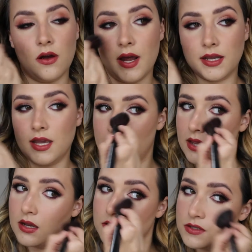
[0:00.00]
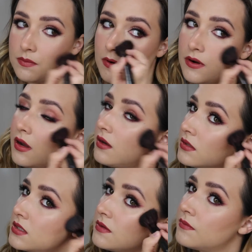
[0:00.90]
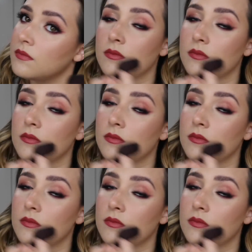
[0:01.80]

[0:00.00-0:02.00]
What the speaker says: not adding any extra product.